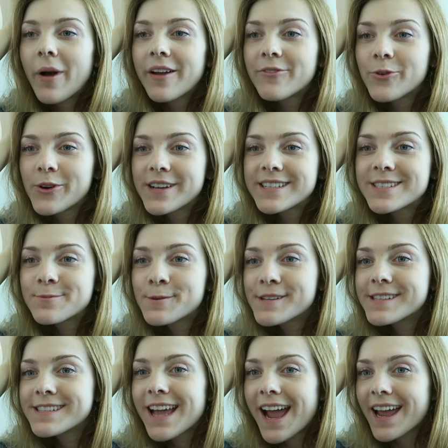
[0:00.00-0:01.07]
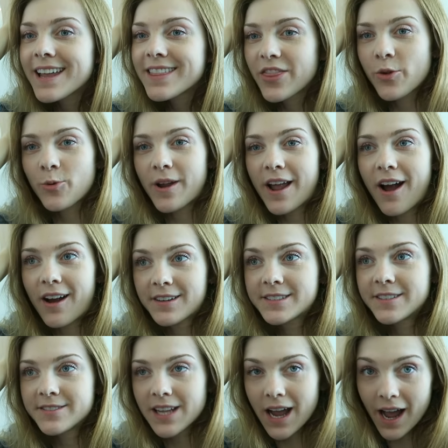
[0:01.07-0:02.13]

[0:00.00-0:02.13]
My voice was like 3 octaves